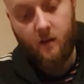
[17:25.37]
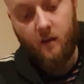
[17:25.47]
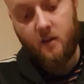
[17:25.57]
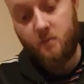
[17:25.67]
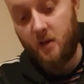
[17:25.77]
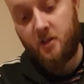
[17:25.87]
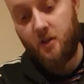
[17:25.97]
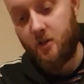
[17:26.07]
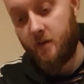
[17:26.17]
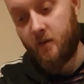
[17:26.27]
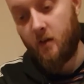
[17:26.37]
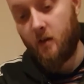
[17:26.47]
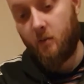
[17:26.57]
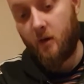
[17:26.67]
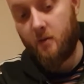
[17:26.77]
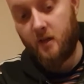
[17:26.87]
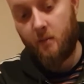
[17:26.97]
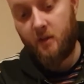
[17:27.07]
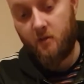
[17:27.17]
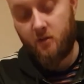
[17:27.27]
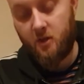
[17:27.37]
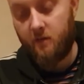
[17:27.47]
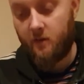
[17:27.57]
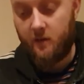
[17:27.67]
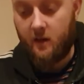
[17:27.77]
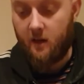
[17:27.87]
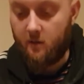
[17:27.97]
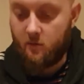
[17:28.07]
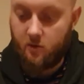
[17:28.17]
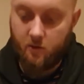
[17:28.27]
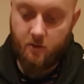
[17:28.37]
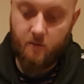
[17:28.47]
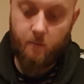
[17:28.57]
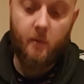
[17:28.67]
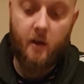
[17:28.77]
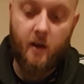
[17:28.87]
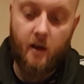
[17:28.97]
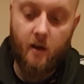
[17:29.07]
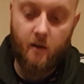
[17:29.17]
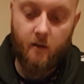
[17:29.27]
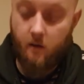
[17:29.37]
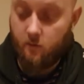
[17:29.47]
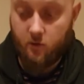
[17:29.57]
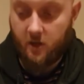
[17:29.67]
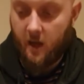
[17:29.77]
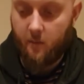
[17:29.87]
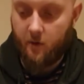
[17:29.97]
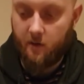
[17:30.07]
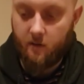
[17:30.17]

Especially Shifter. Like when I was able to use Shifter today, it was just game winning.